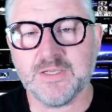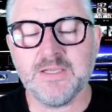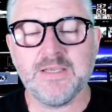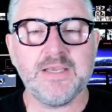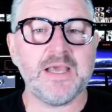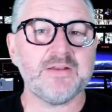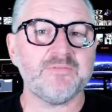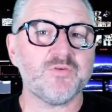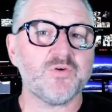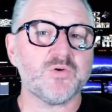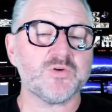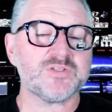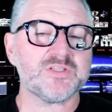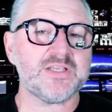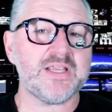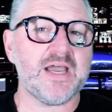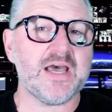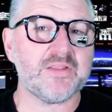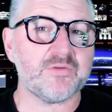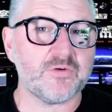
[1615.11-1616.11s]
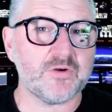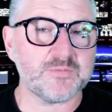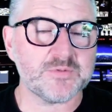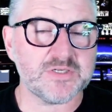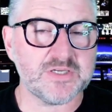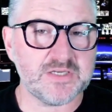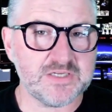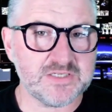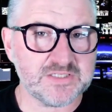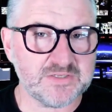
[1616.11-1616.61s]
And of course, the other
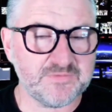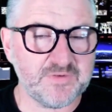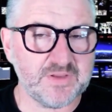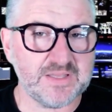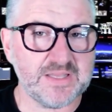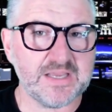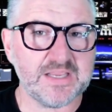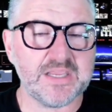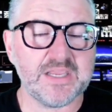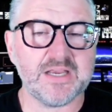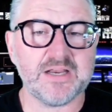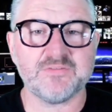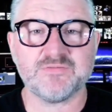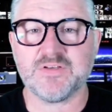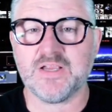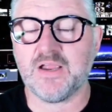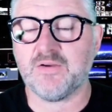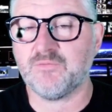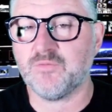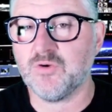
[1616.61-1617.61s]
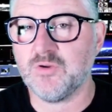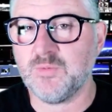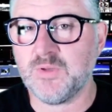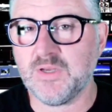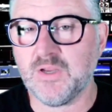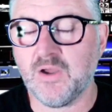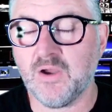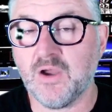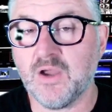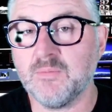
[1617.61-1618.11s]
option is, if you're lucky enough to have room in
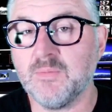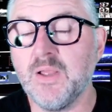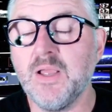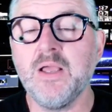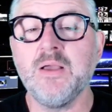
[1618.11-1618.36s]
your home,